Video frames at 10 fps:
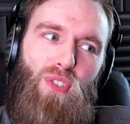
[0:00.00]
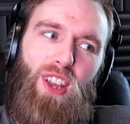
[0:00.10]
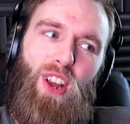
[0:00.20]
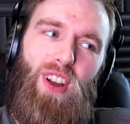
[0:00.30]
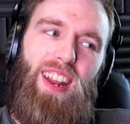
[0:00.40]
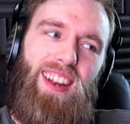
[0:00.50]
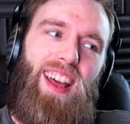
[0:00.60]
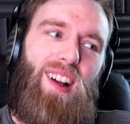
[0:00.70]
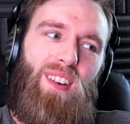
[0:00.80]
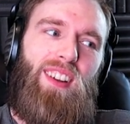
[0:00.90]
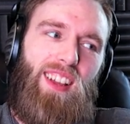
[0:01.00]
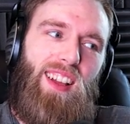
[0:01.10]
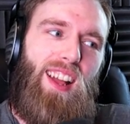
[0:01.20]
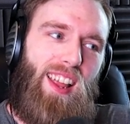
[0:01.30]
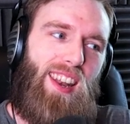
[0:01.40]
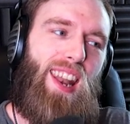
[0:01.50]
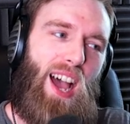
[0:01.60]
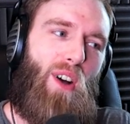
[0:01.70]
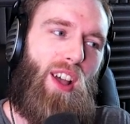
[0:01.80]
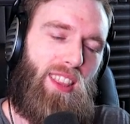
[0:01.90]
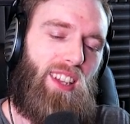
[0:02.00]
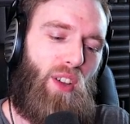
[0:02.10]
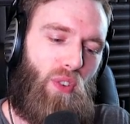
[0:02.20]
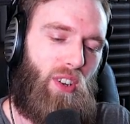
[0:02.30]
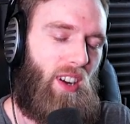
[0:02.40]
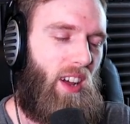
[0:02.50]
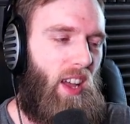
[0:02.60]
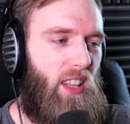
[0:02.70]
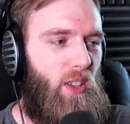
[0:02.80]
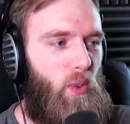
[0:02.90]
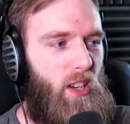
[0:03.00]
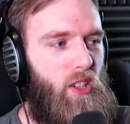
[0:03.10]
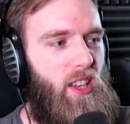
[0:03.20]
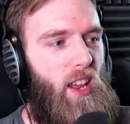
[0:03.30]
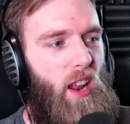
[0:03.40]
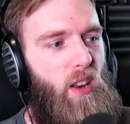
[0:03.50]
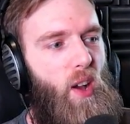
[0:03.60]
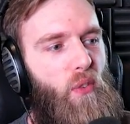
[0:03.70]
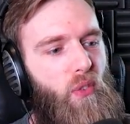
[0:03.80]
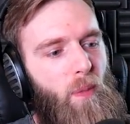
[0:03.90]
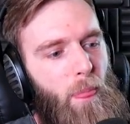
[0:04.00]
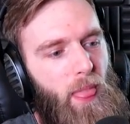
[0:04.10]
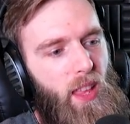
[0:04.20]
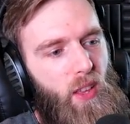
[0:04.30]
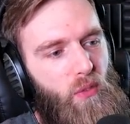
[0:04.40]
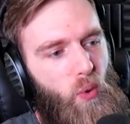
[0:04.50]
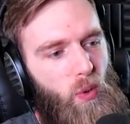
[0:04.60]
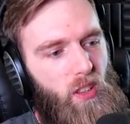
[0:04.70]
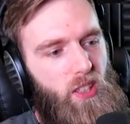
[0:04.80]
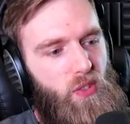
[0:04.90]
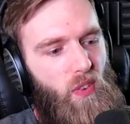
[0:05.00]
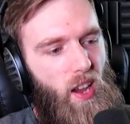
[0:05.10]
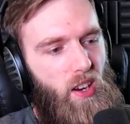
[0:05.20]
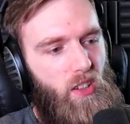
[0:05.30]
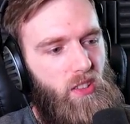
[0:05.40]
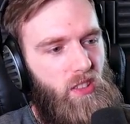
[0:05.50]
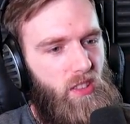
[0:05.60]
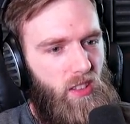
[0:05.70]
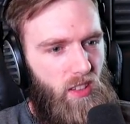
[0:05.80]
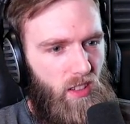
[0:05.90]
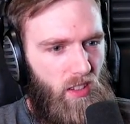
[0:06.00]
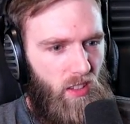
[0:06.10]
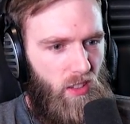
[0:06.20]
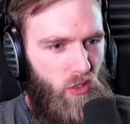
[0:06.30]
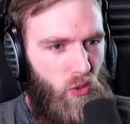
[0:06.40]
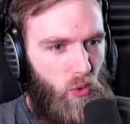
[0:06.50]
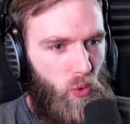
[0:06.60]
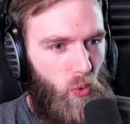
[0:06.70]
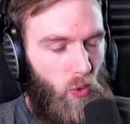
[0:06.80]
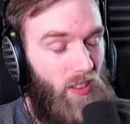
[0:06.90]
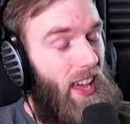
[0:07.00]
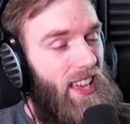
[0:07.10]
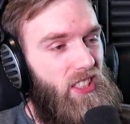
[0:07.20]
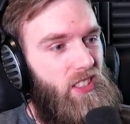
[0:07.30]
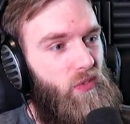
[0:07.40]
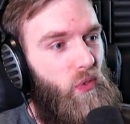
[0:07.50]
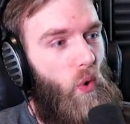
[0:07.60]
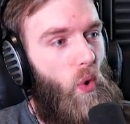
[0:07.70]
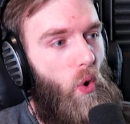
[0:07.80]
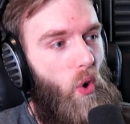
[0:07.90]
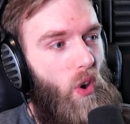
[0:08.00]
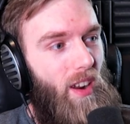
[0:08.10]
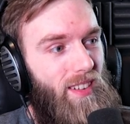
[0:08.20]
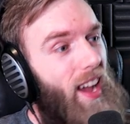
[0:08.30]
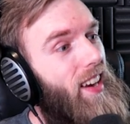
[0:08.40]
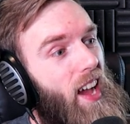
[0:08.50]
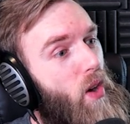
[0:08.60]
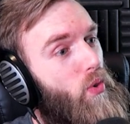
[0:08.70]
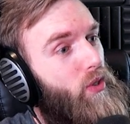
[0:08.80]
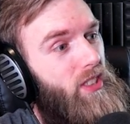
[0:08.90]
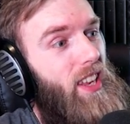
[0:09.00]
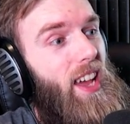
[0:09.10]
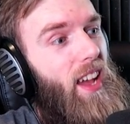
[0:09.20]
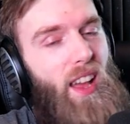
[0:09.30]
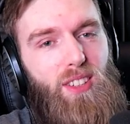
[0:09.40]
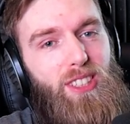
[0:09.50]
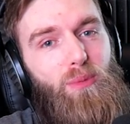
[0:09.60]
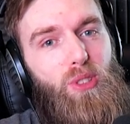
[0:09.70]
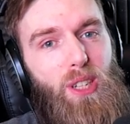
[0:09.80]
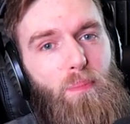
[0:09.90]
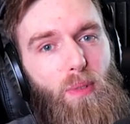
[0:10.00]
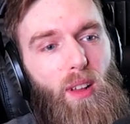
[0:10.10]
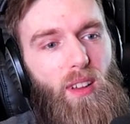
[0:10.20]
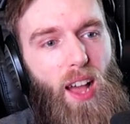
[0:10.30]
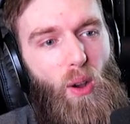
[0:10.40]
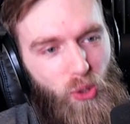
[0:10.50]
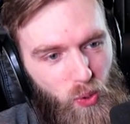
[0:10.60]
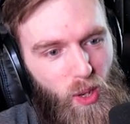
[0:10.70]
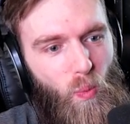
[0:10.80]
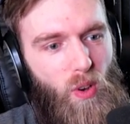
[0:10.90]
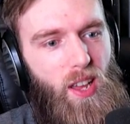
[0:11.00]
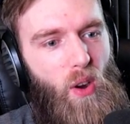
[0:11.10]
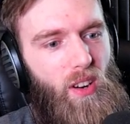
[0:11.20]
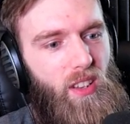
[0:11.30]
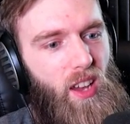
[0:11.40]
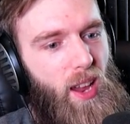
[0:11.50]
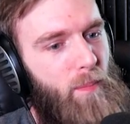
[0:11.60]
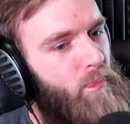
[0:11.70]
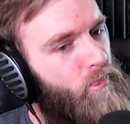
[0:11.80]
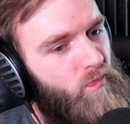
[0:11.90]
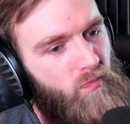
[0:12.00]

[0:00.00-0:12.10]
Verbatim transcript: figured it out. Now I think I figured it out. I think we need to get enough for one of these fires to last for uh, nine hours. Yeah, seems simple. I was doing it one hour at a time.